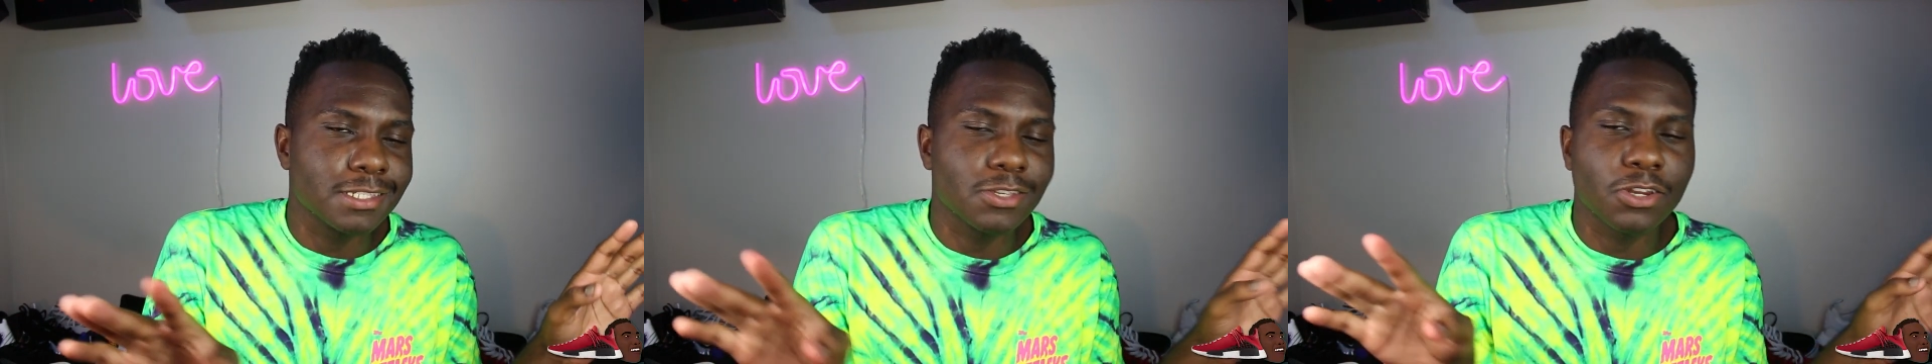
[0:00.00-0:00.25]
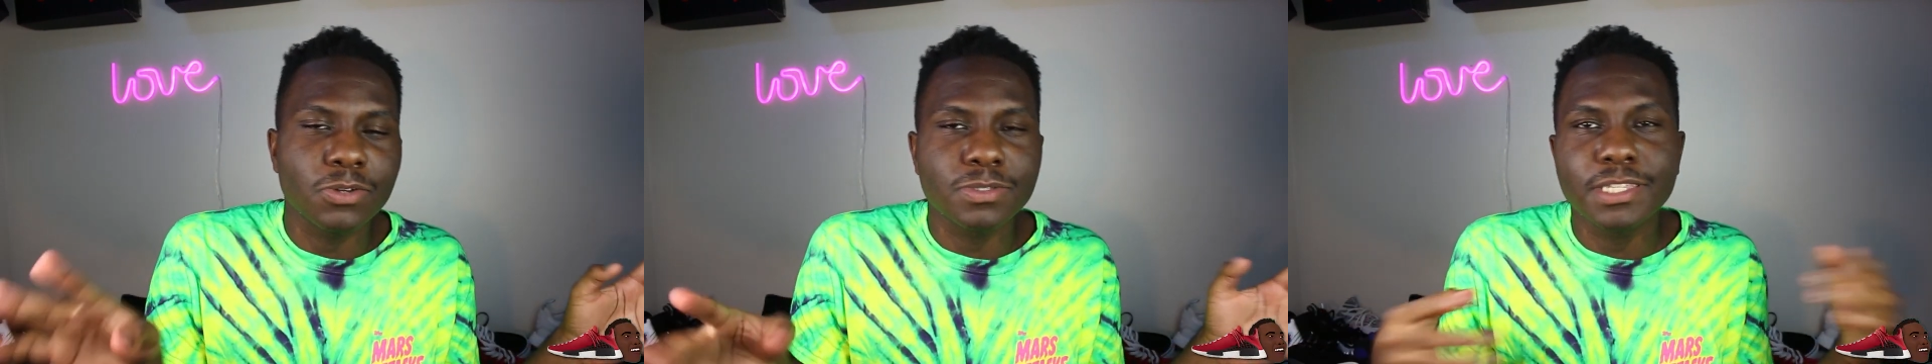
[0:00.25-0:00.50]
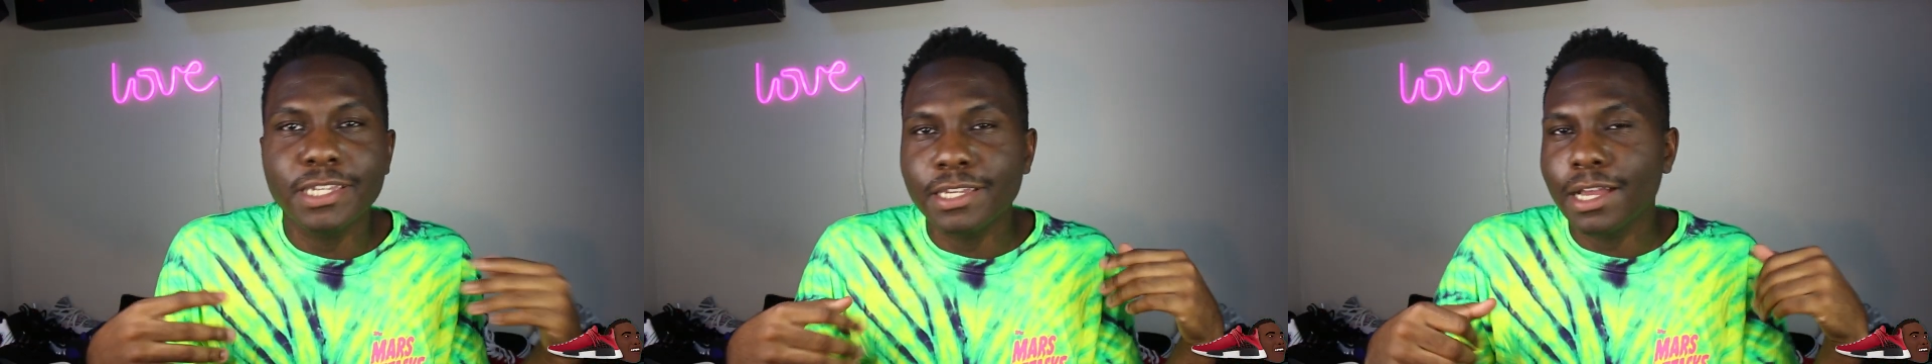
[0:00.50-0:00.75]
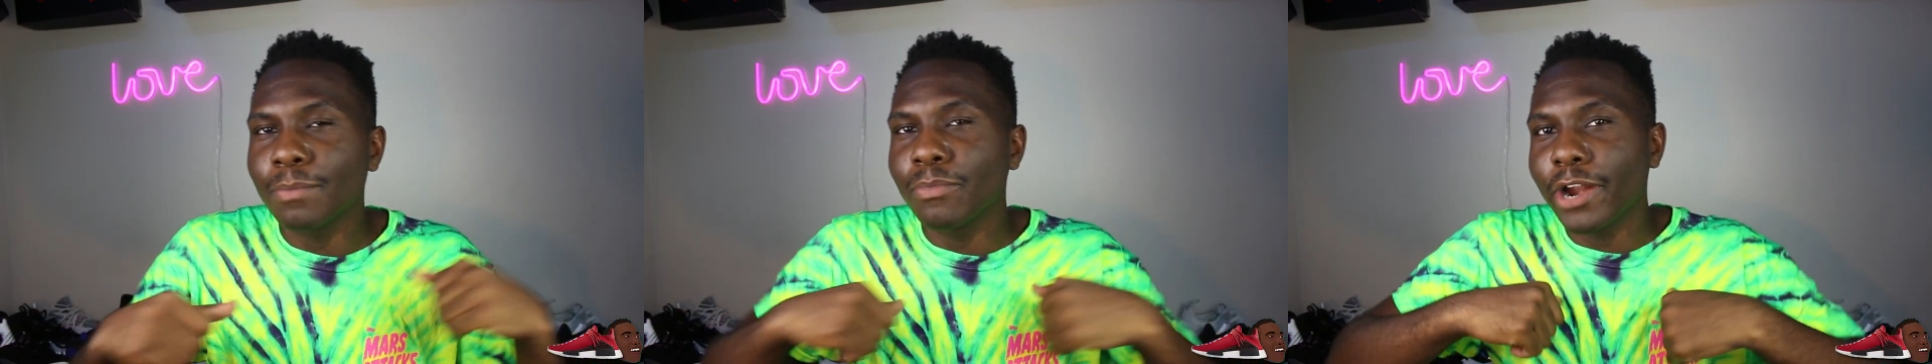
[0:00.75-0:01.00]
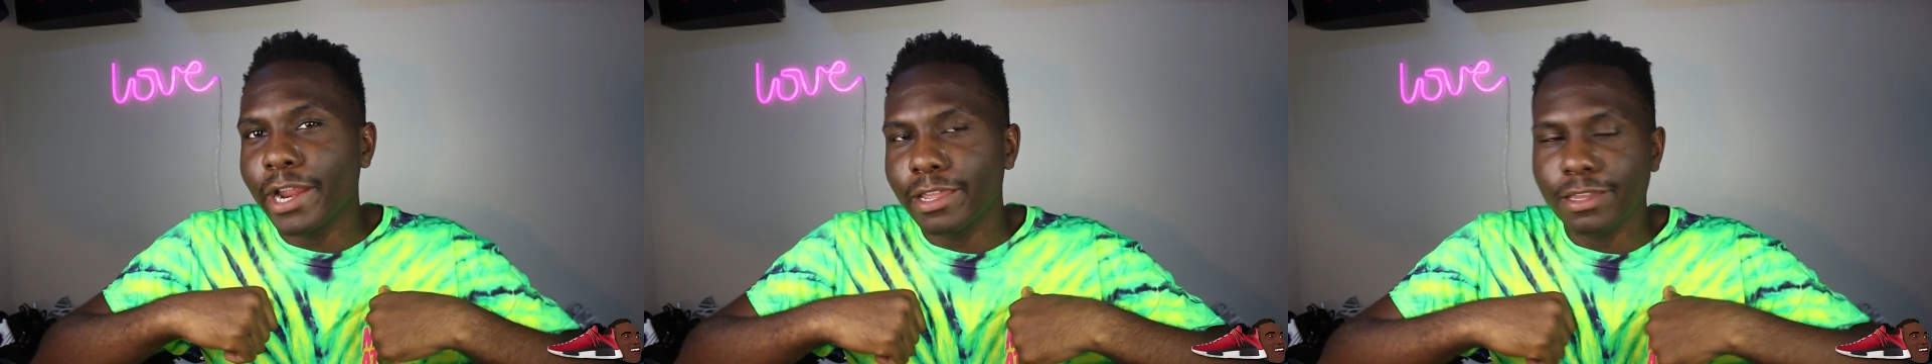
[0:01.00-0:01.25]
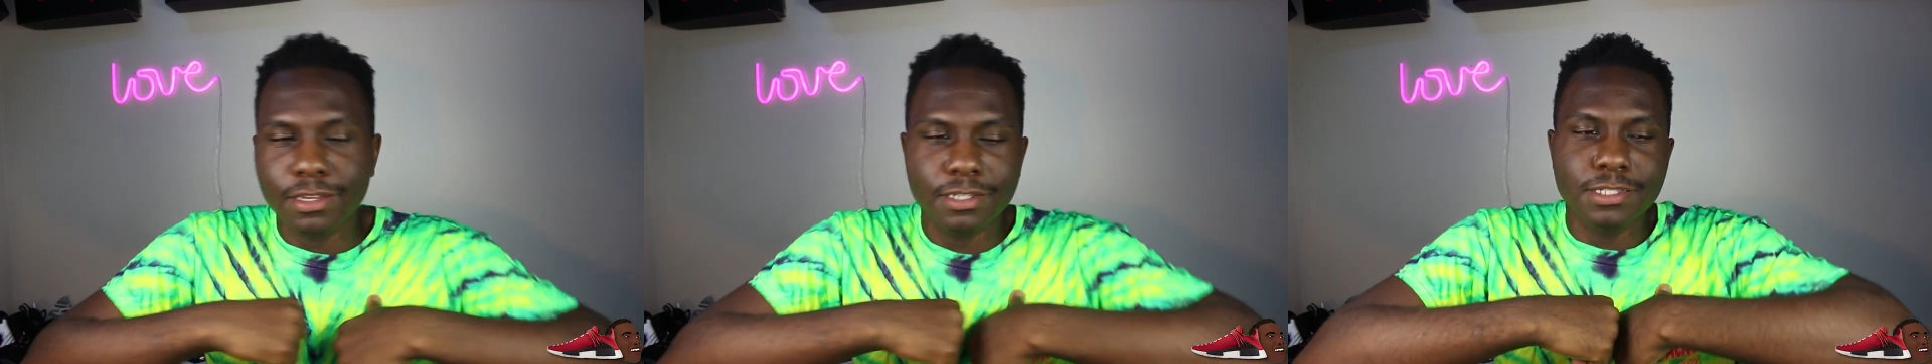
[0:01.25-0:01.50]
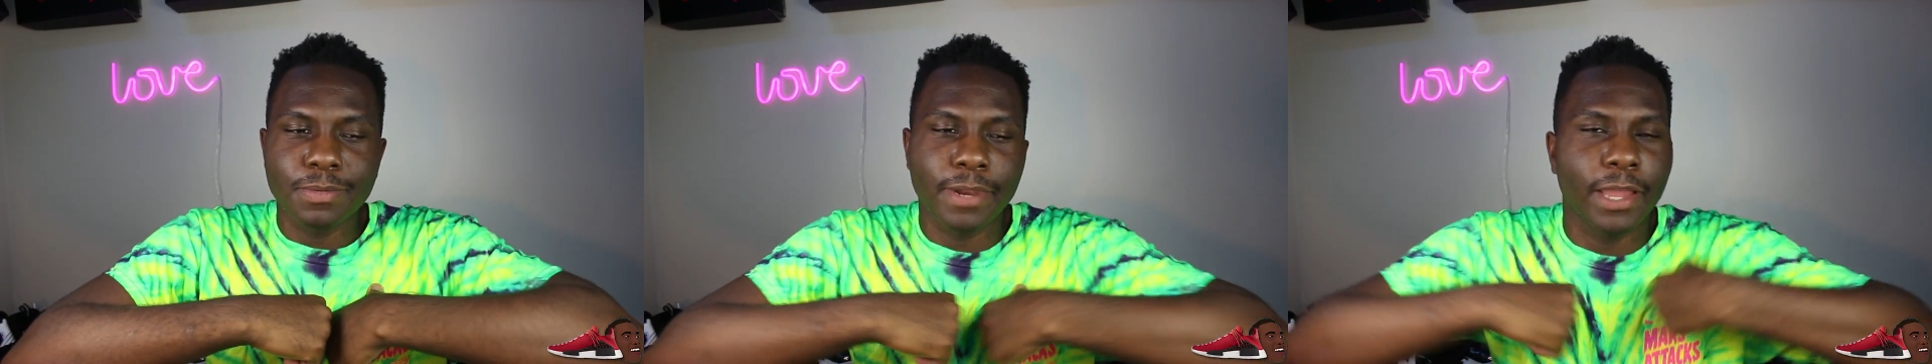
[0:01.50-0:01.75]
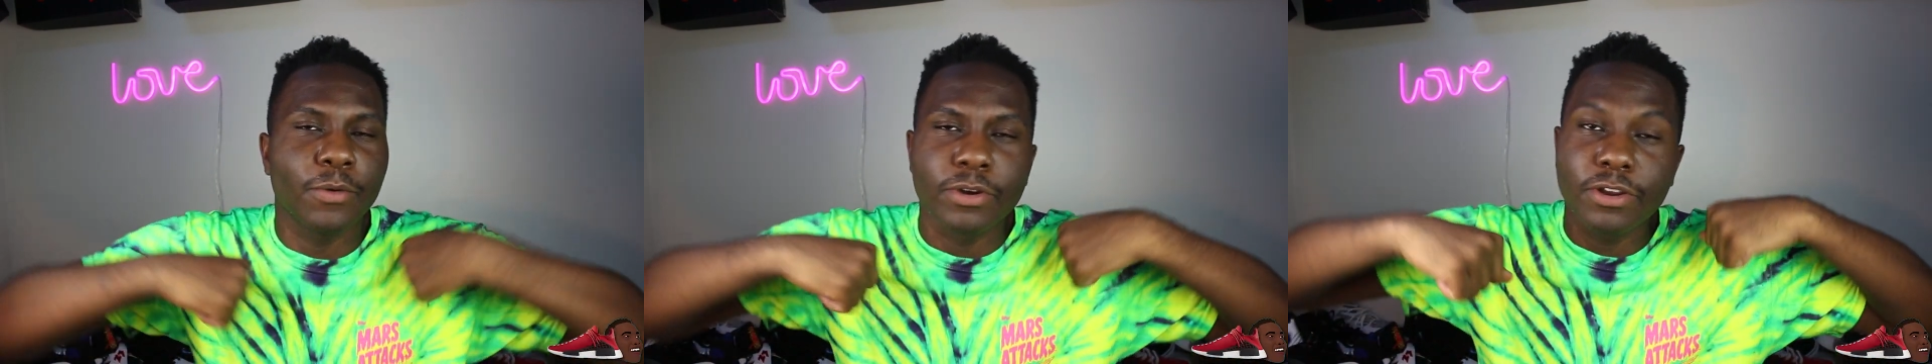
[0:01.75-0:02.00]
So don't think I'm bragging because I'm
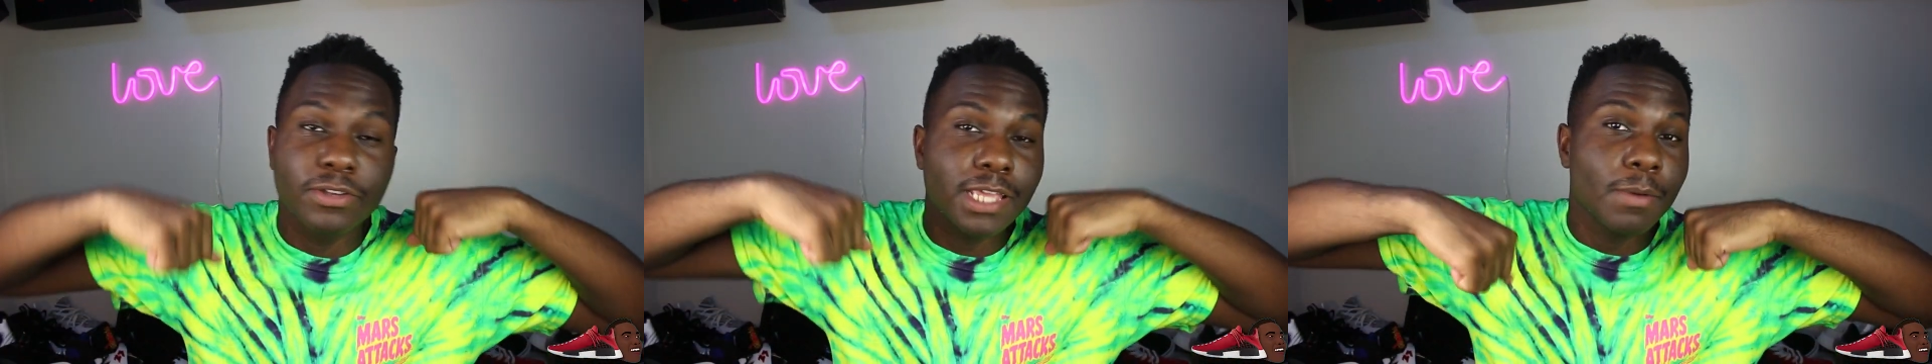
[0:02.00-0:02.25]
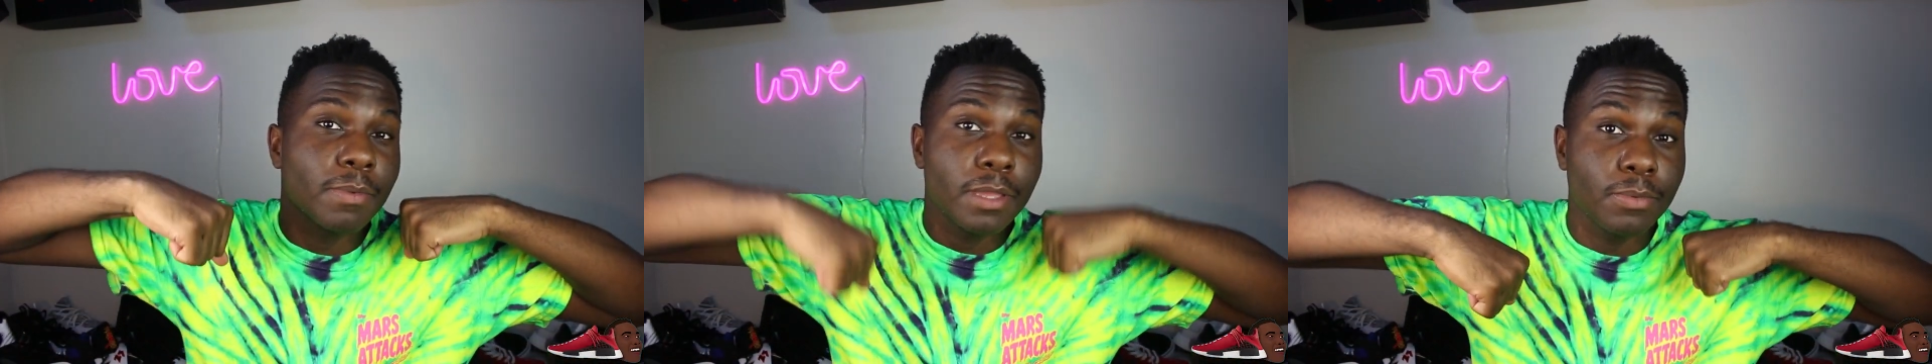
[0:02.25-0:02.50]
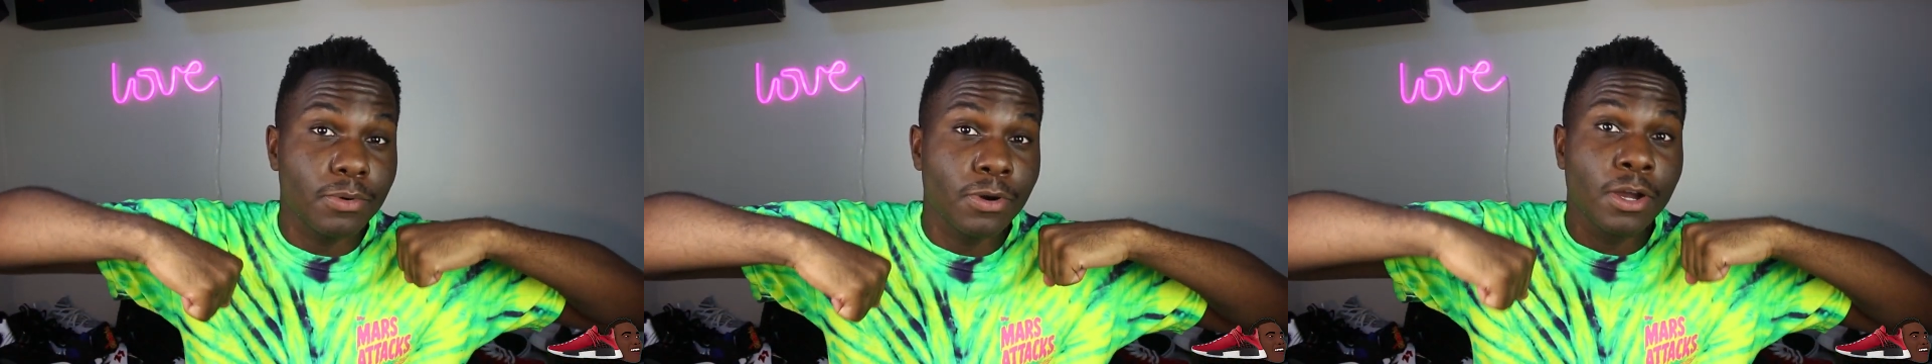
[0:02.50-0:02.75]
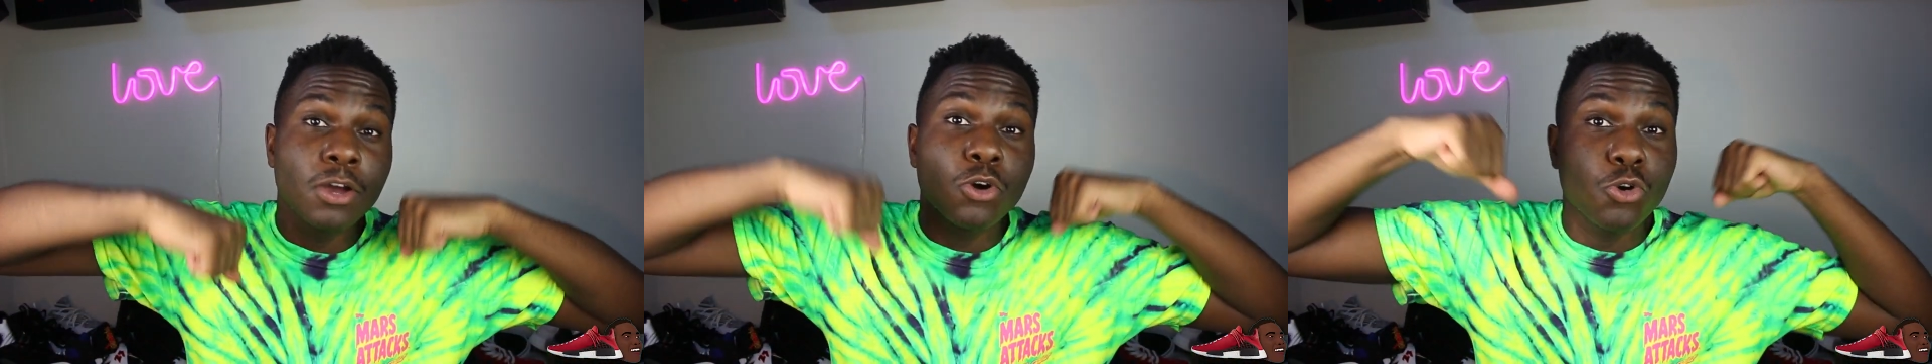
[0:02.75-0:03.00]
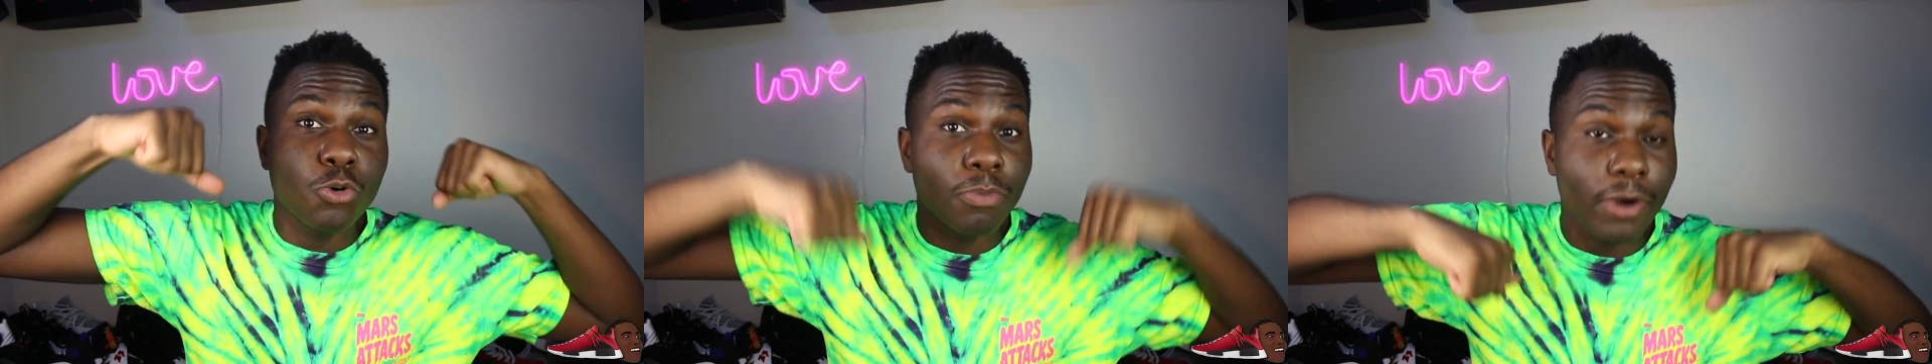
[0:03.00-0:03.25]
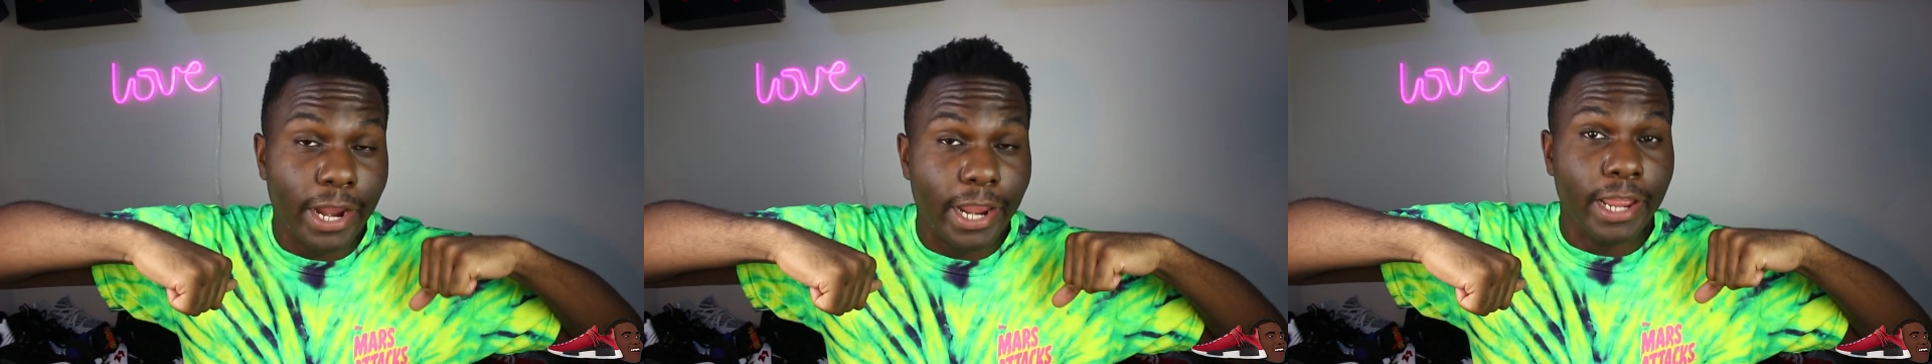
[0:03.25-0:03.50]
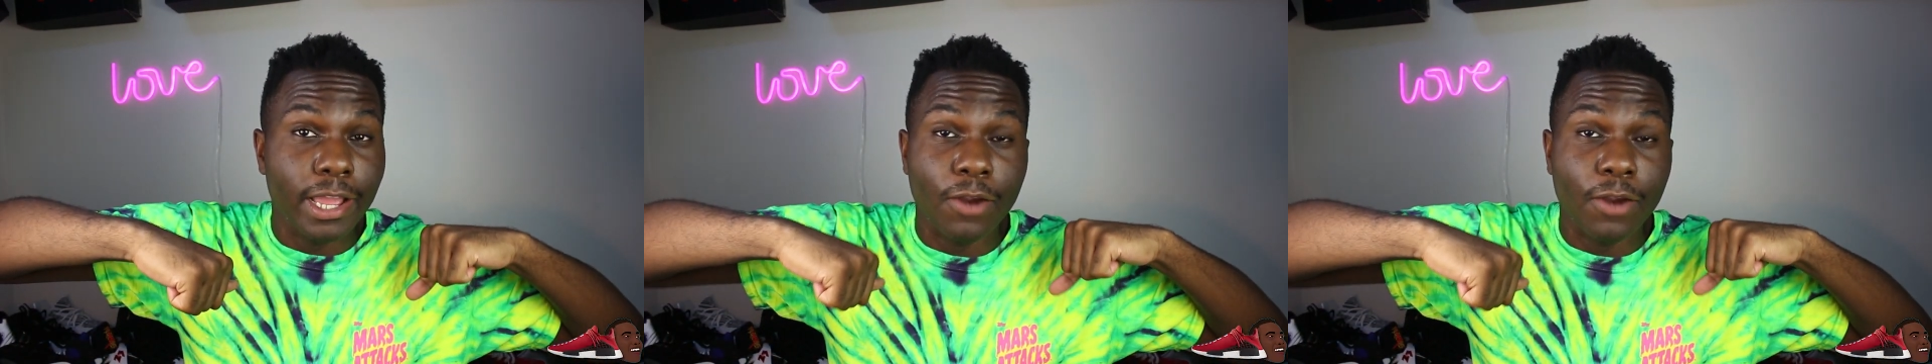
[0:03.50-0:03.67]
not one of those type of people who brag.